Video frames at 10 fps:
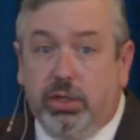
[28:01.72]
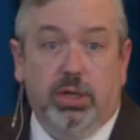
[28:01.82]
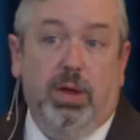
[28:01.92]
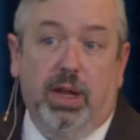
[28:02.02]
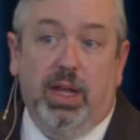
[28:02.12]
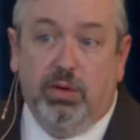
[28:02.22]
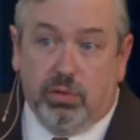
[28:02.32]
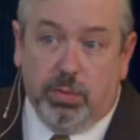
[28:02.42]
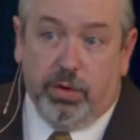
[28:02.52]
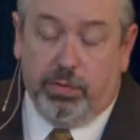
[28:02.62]
Ultimately,
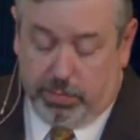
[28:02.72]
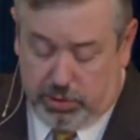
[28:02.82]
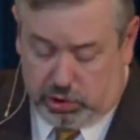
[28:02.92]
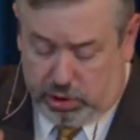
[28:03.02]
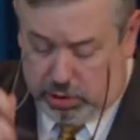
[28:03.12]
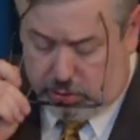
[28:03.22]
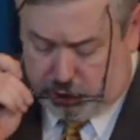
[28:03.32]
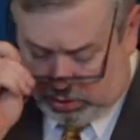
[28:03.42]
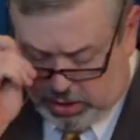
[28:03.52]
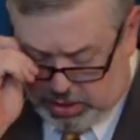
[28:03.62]
he's removed from the
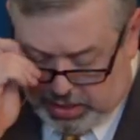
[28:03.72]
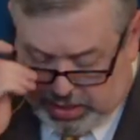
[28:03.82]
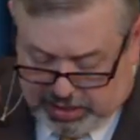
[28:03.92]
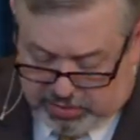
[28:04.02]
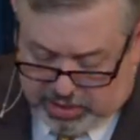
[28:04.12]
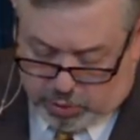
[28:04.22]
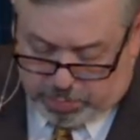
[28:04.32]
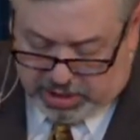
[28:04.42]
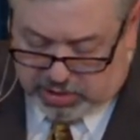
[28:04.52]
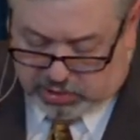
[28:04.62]
church. And the
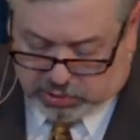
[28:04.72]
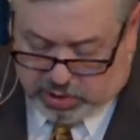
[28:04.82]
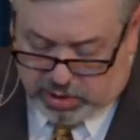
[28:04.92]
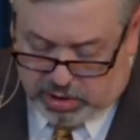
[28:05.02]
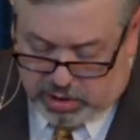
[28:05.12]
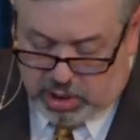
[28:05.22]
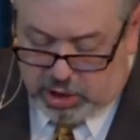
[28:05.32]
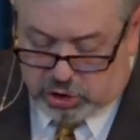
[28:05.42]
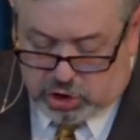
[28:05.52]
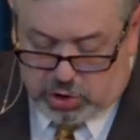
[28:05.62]
OP is started.
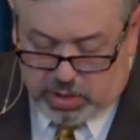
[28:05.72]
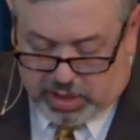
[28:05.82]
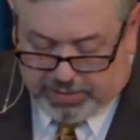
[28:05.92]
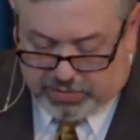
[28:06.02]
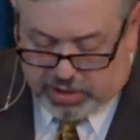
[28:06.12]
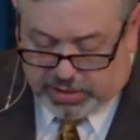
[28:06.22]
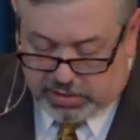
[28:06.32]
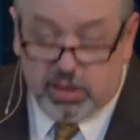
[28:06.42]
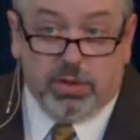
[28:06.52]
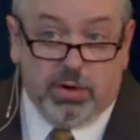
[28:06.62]
June 11,
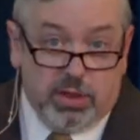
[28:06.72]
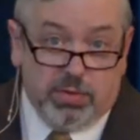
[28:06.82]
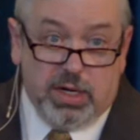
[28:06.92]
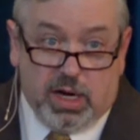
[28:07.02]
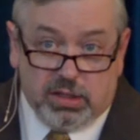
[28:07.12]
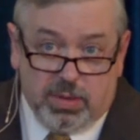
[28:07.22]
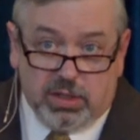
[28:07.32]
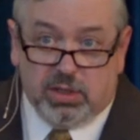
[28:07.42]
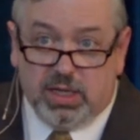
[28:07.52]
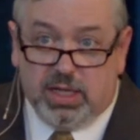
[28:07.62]
1933, Dr.
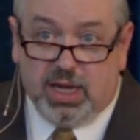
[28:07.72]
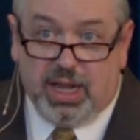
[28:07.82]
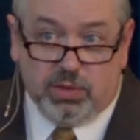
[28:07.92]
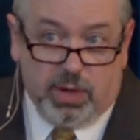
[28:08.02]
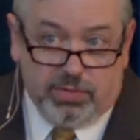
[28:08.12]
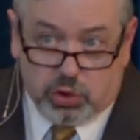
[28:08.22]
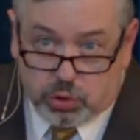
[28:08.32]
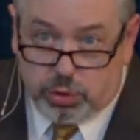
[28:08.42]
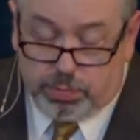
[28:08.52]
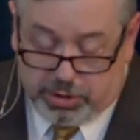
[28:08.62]
Machen says, at last we have a
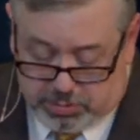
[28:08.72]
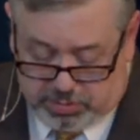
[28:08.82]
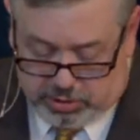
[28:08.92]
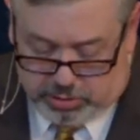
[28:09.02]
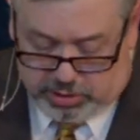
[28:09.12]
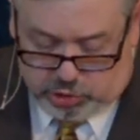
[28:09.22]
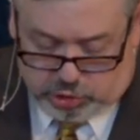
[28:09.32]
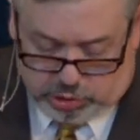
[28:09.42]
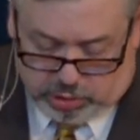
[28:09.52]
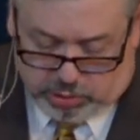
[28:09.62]
true Presbyterian
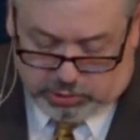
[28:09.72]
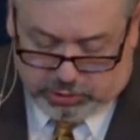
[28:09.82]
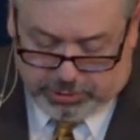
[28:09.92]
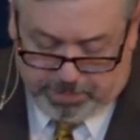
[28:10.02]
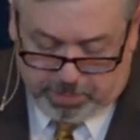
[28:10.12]
church.